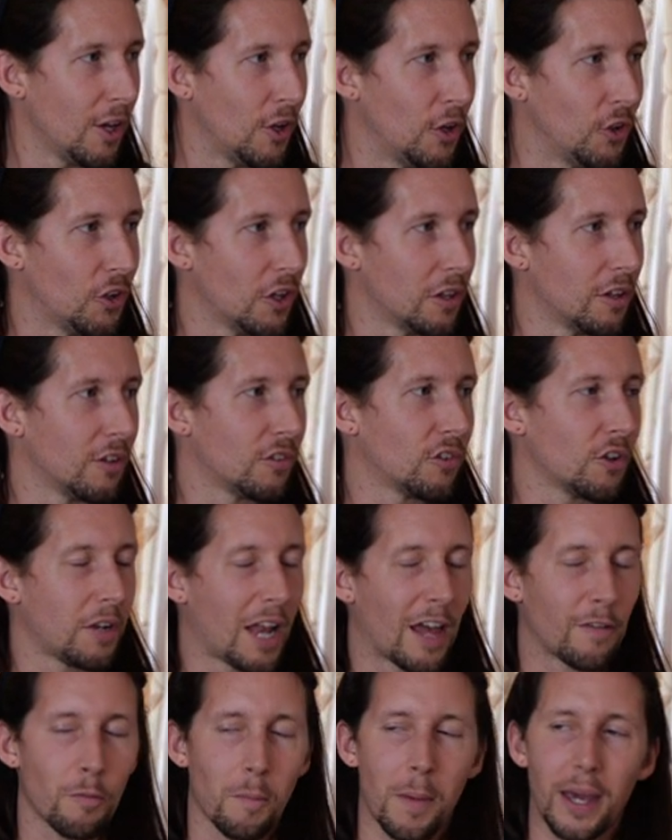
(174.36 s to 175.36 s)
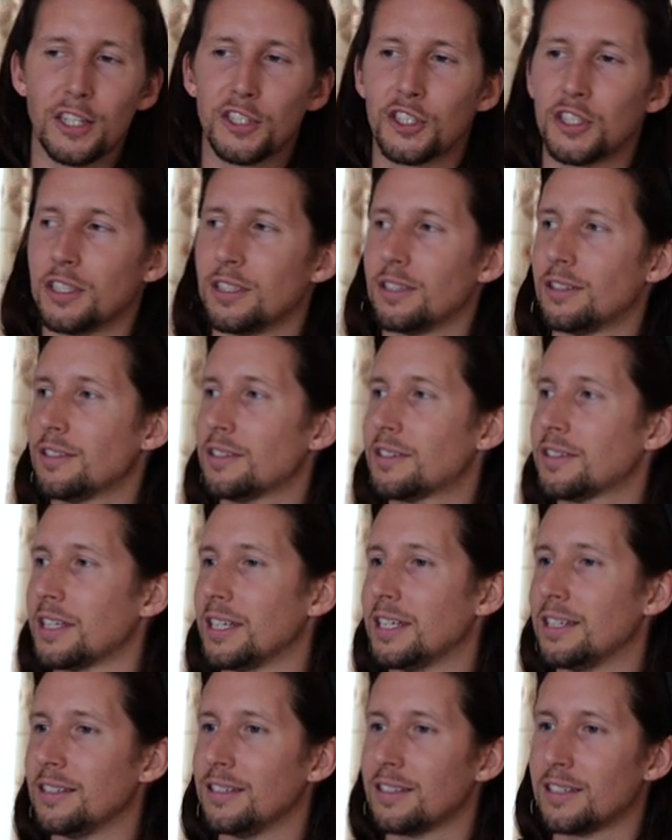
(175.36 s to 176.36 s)
you've done the certain affirmations
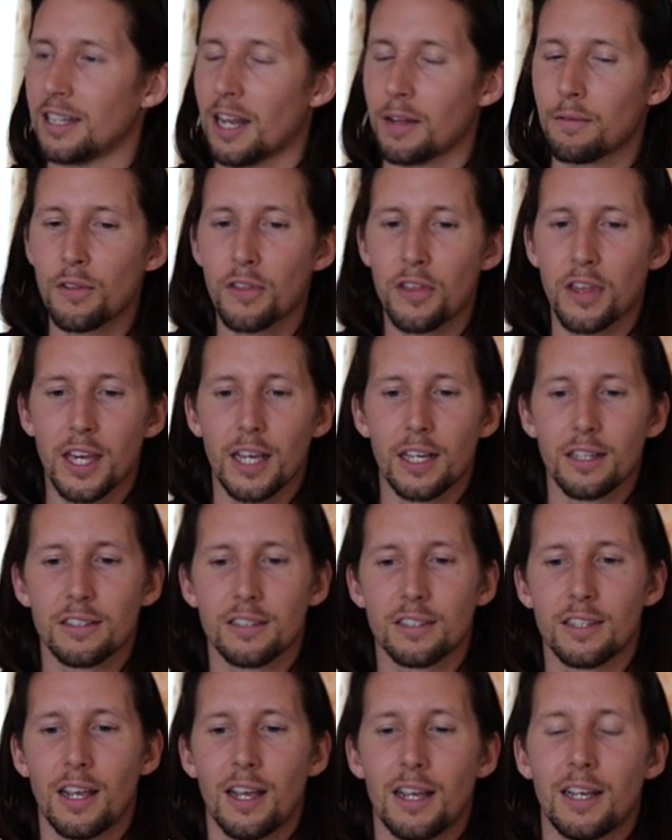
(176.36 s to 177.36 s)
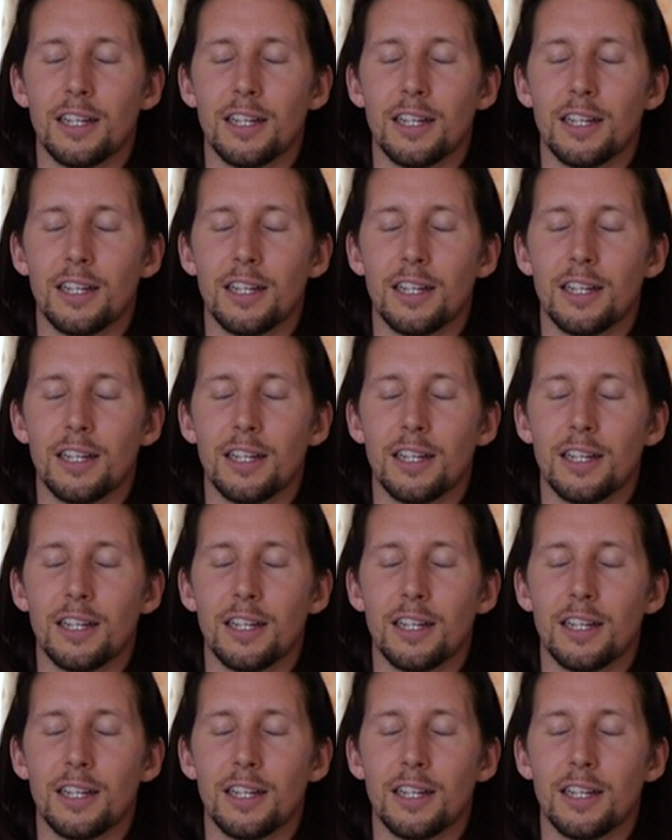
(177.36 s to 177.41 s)
and other things,